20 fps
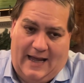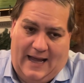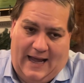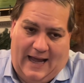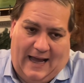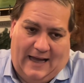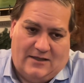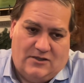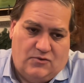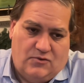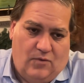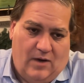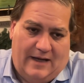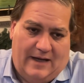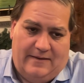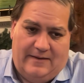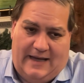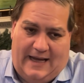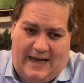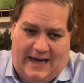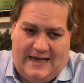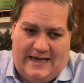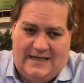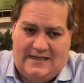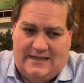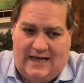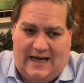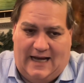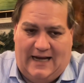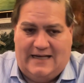Adds what? 8,
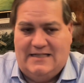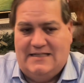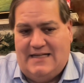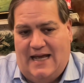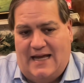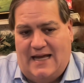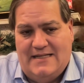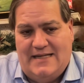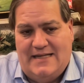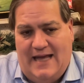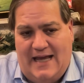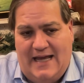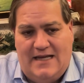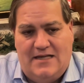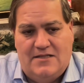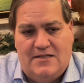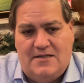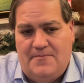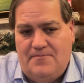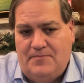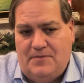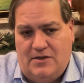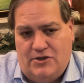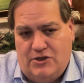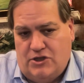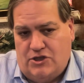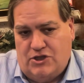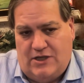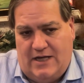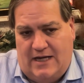9, 10 days.
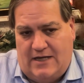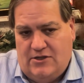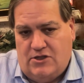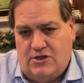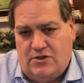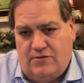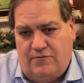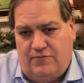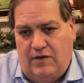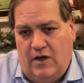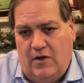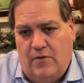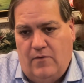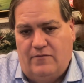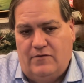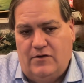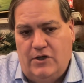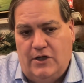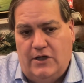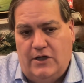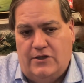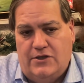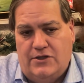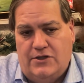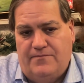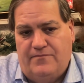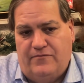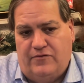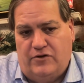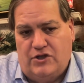Just changes the flow of goods
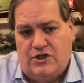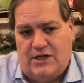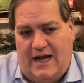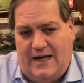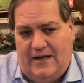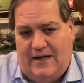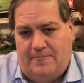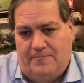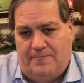for China.